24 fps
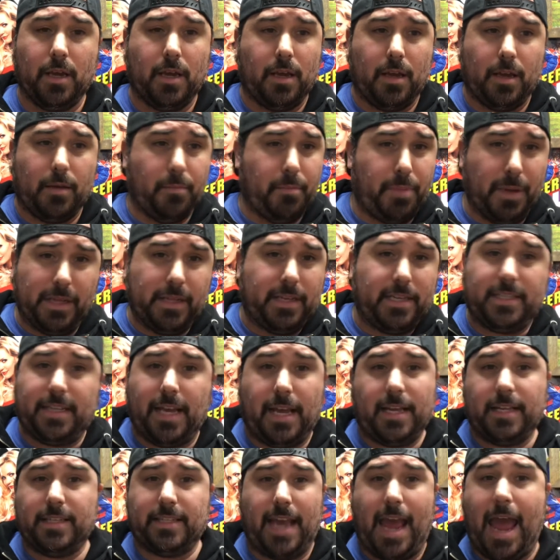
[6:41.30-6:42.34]
Billy
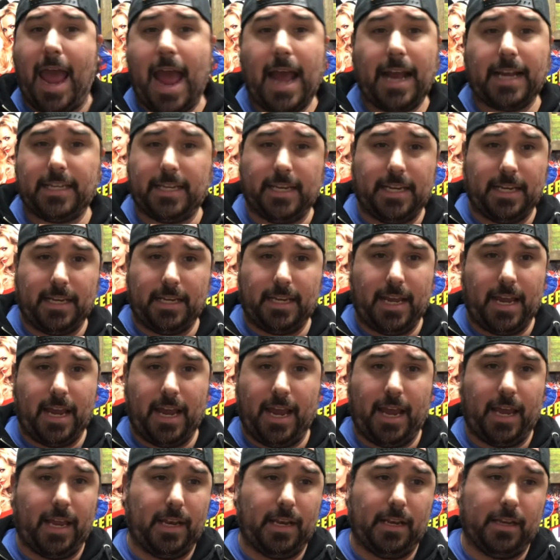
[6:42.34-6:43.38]
Zane's acting,
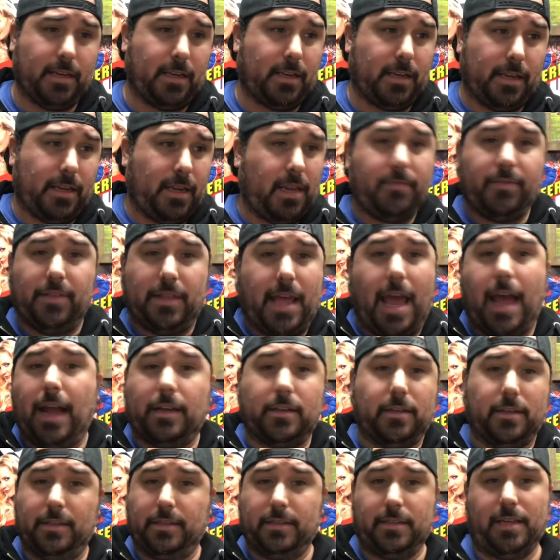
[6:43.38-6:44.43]
and even that
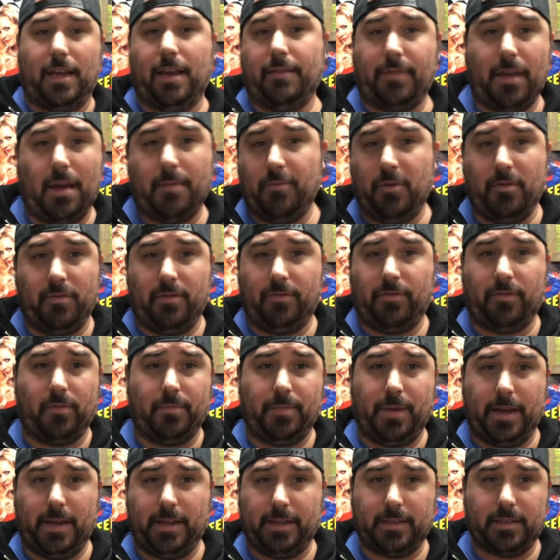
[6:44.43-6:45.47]
couldn't save that movie for
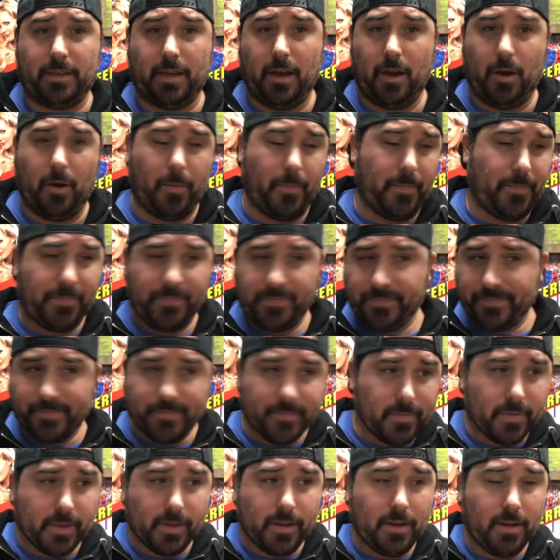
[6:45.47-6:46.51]
me. So
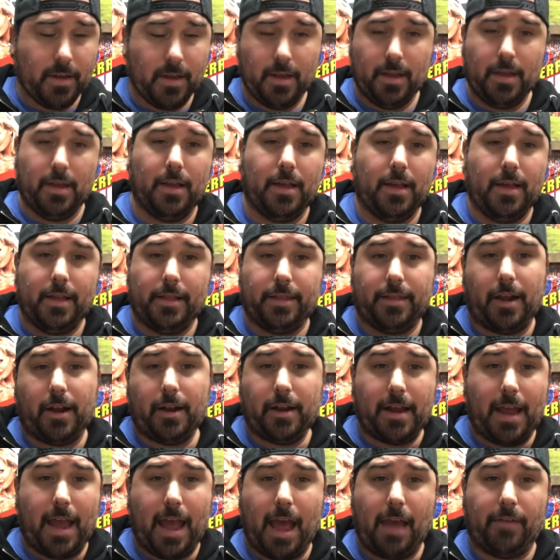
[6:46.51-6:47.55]
there
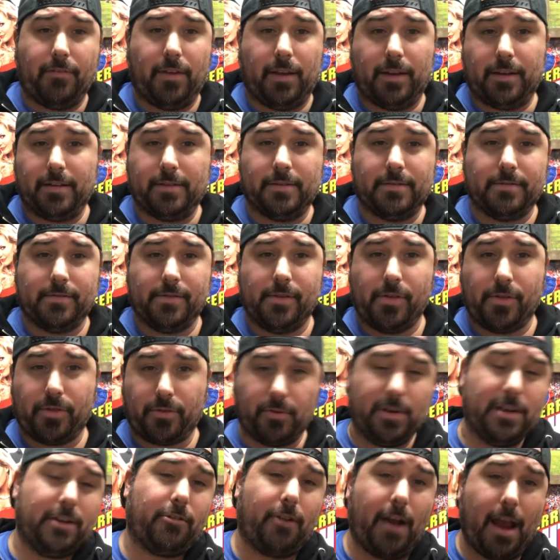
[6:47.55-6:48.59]
you have it.
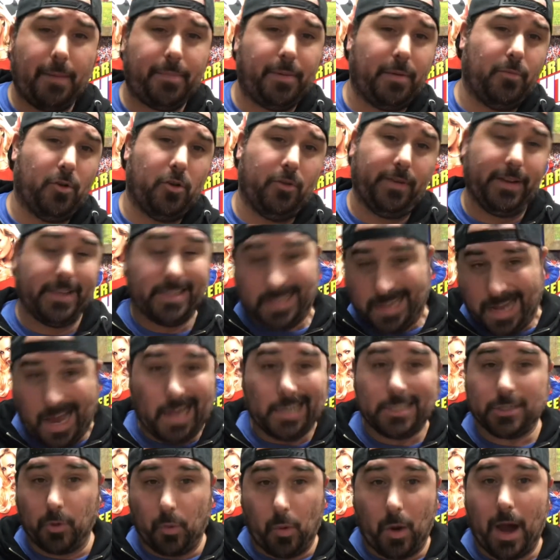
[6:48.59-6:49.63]
3 crappy movies
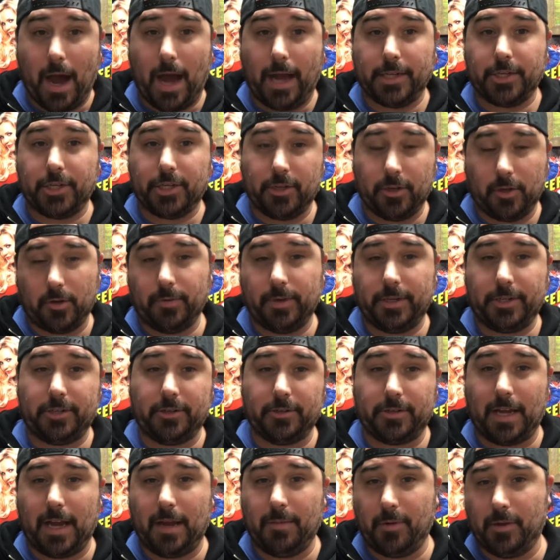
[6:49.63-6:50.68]
not to watch. Don't waste your
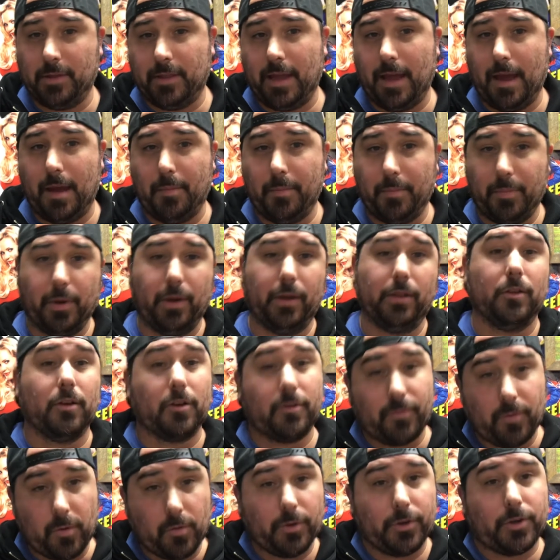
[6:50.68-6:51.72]
time on them, but look
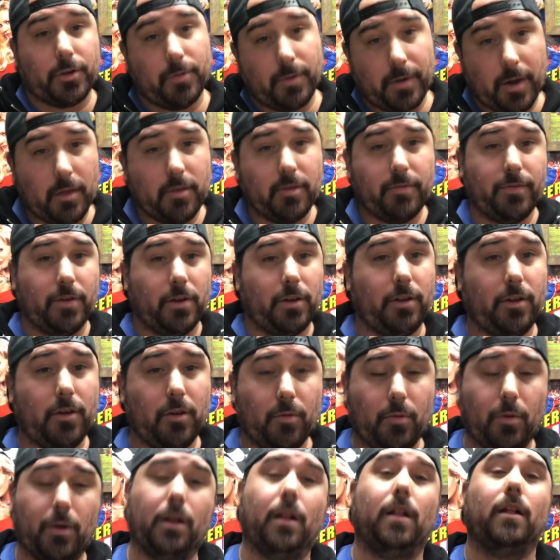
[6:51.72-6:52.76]
forward to another video
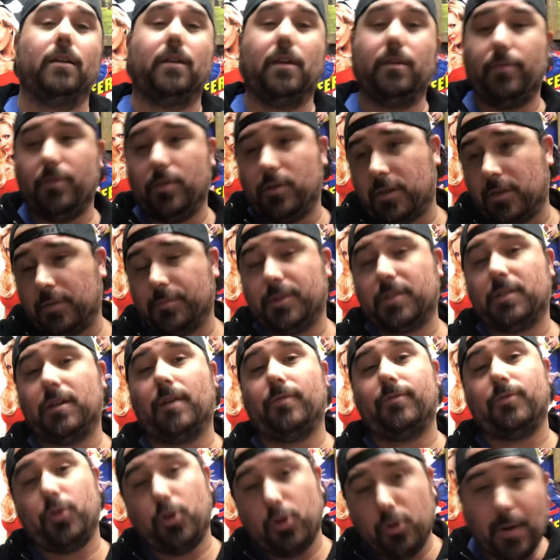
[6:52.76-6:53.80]
where I'll give you some
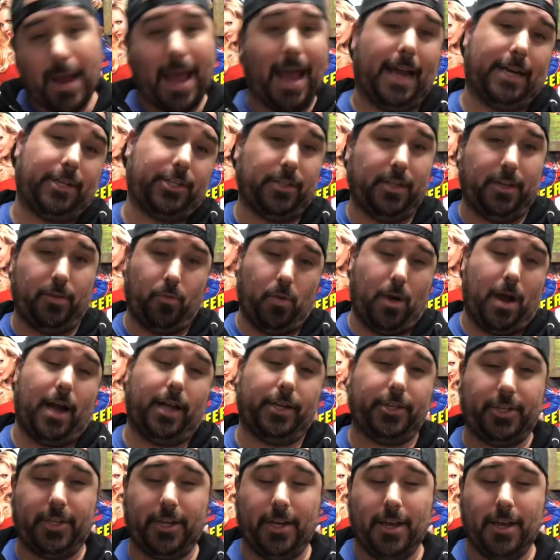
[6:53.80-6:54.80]
stuff to actually watch.